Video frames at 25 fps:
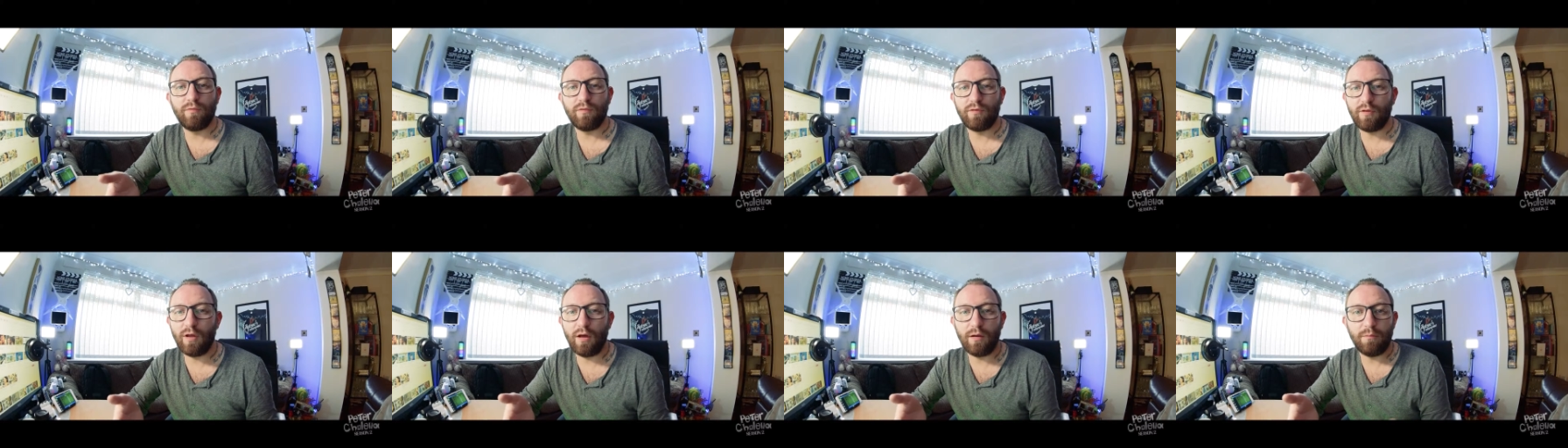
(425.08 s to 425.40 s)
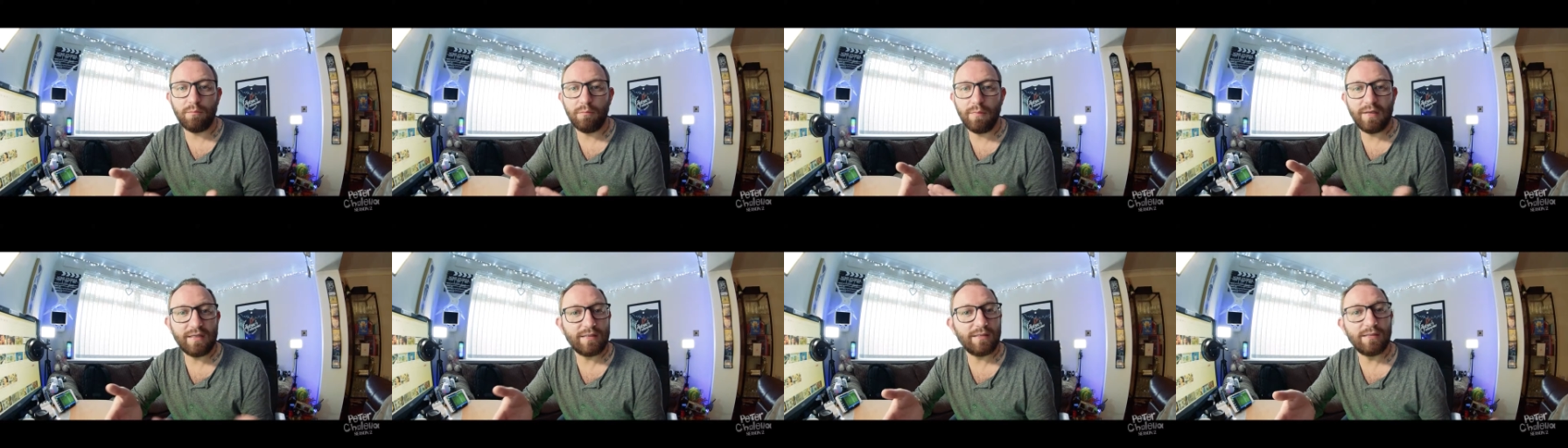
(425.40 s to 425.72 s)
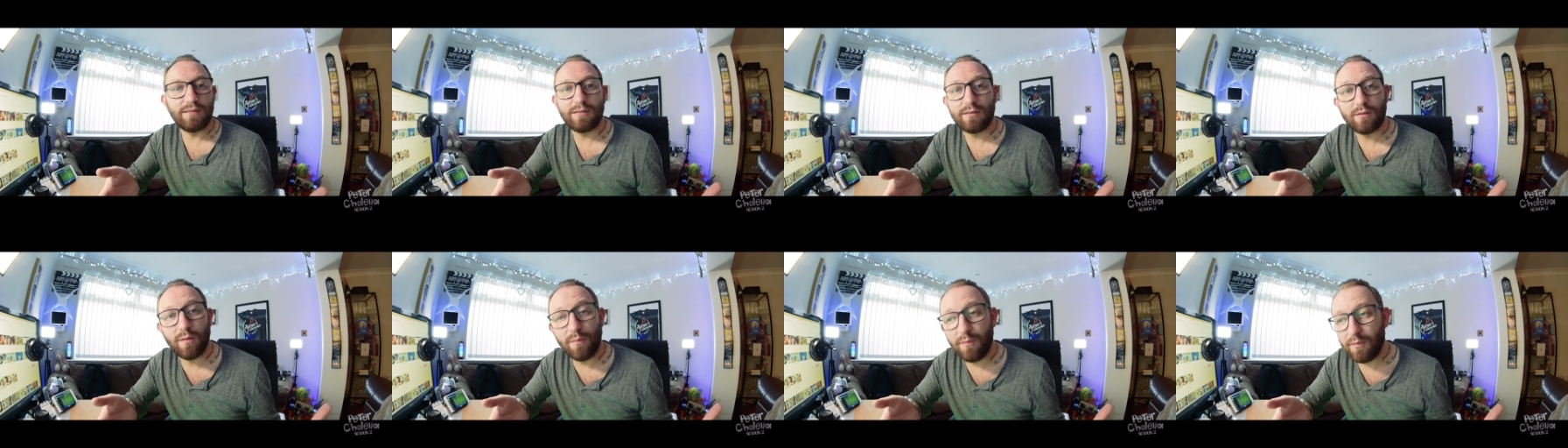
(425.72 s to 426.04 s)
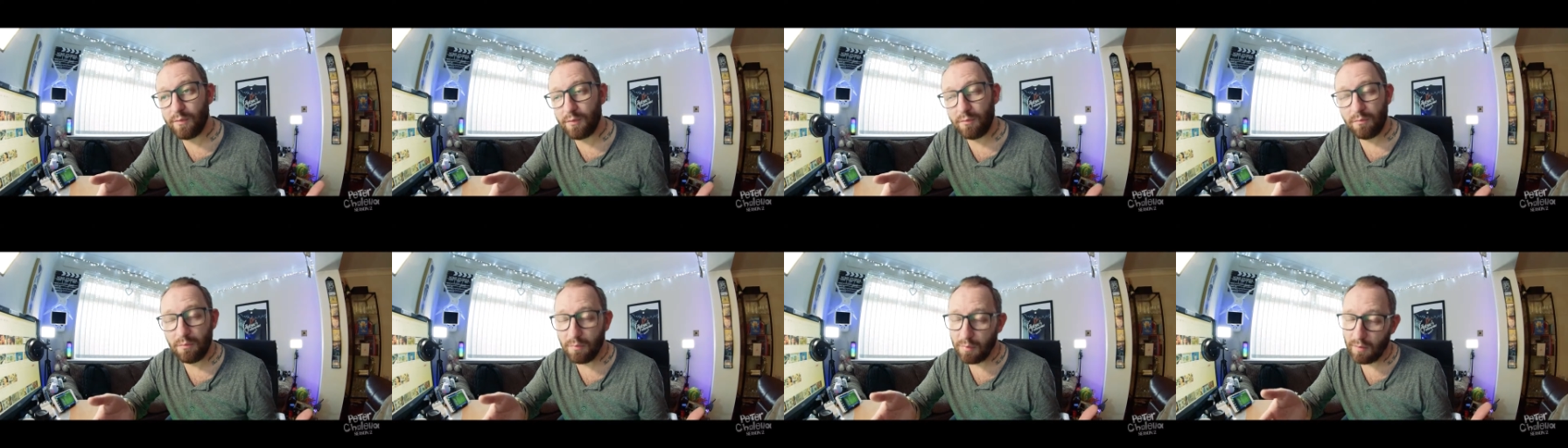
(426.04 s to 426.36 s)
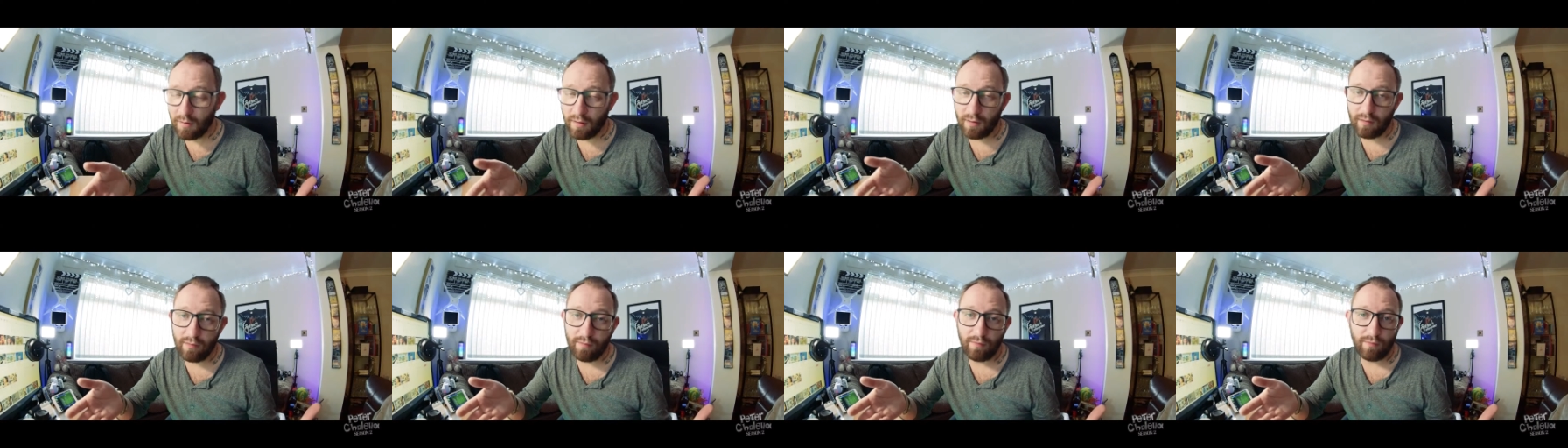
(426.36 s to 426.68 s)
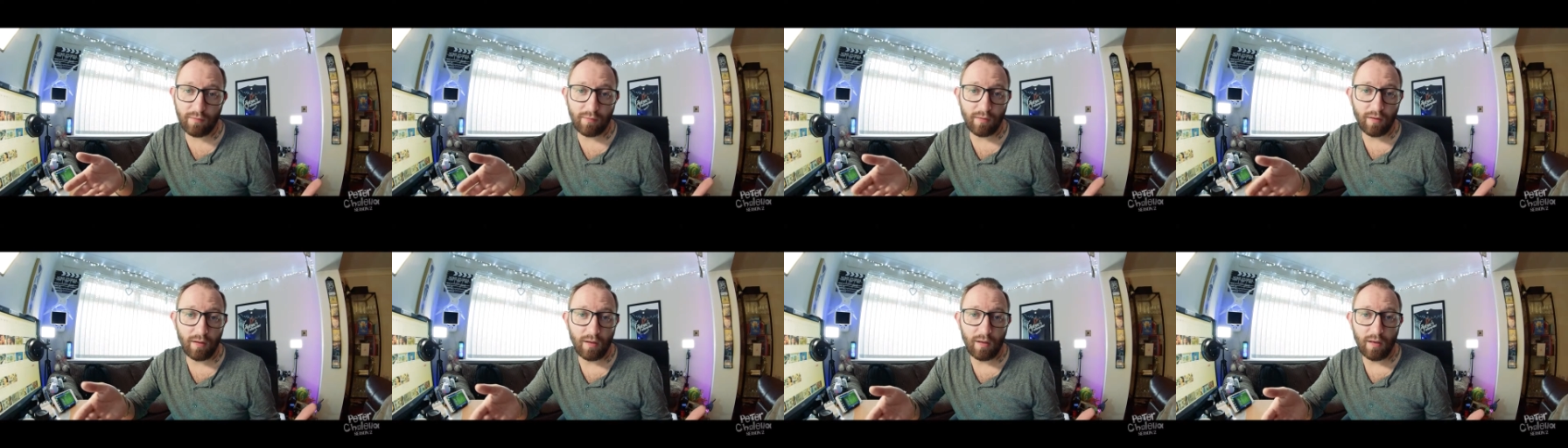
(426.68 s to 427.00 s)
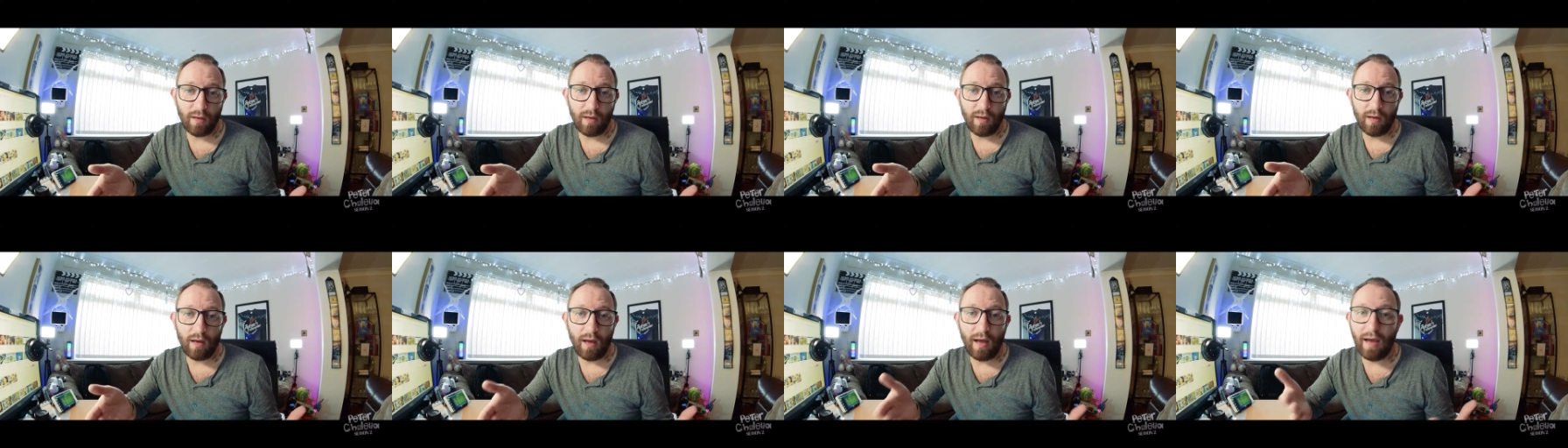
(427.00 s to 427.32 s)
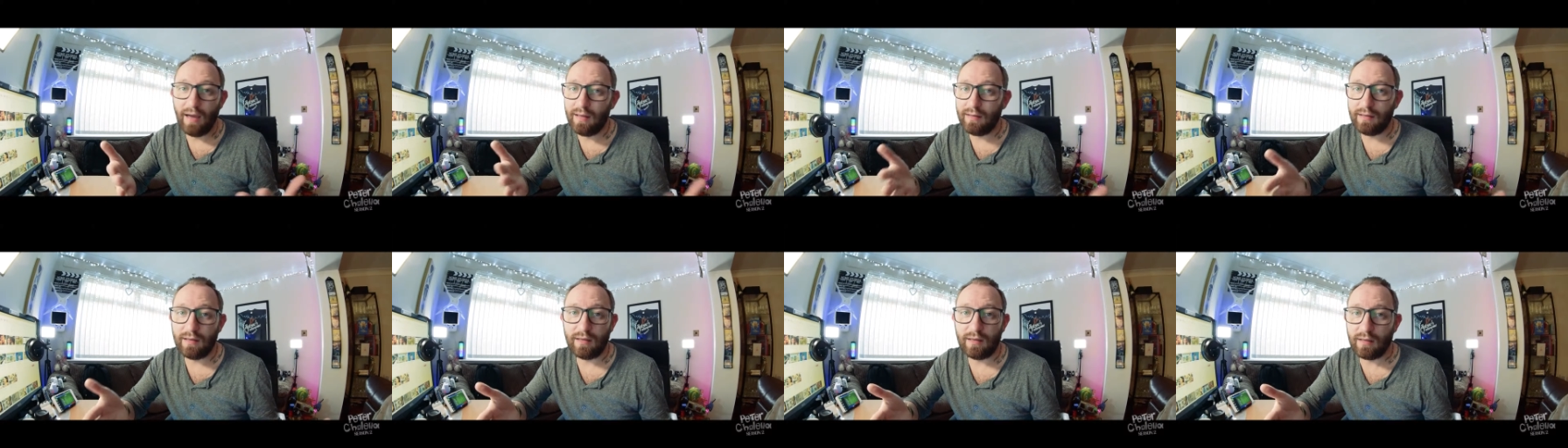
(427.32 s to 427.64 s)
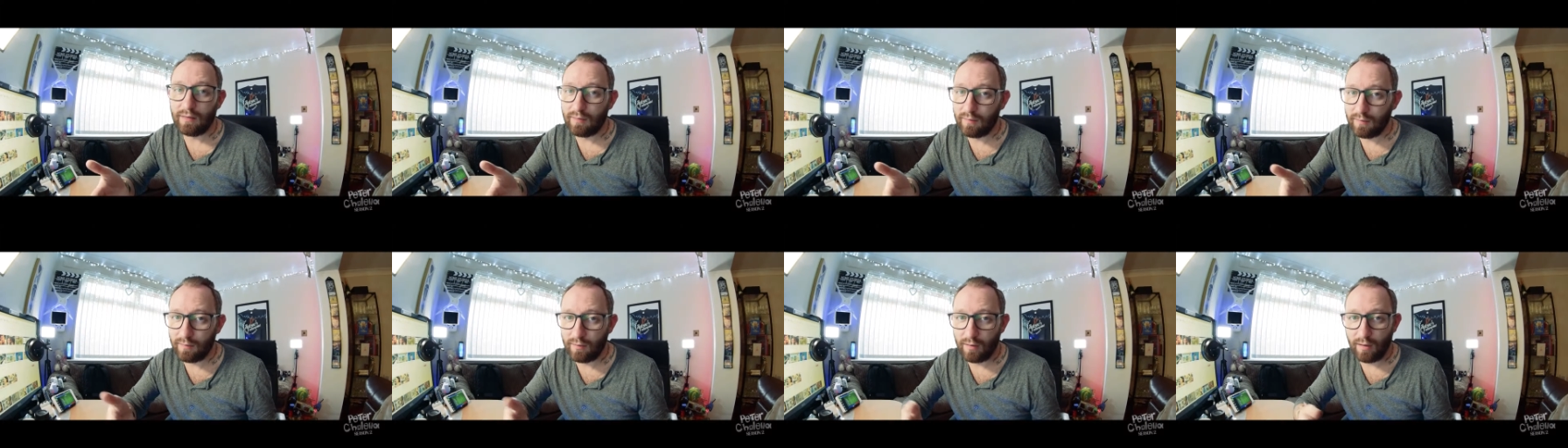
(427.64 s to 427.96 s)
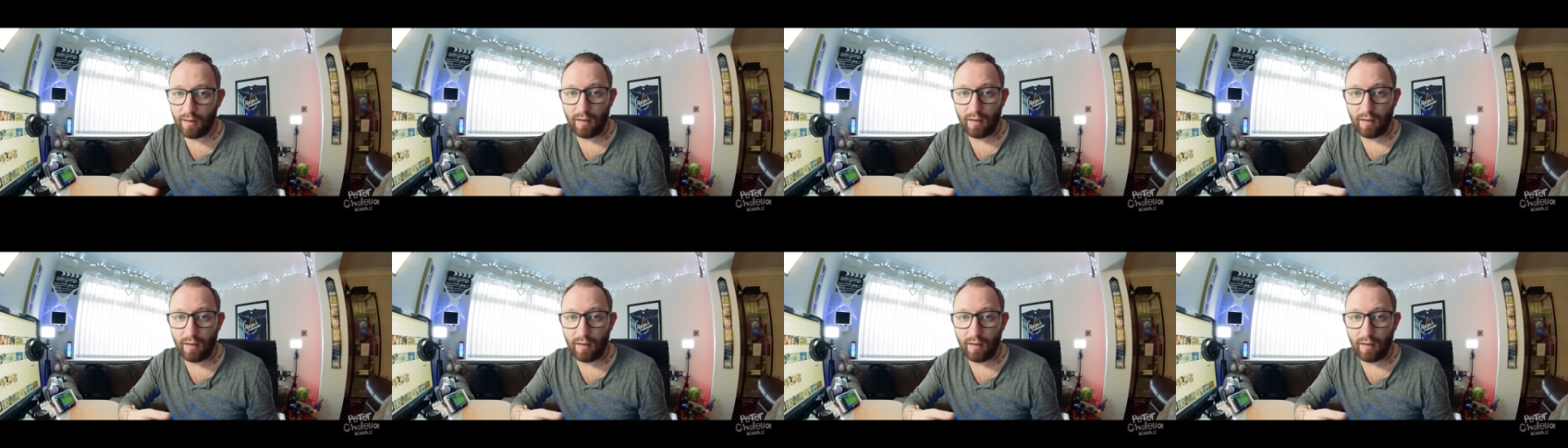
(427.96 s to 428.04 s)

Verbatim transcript: start missing something, but I did.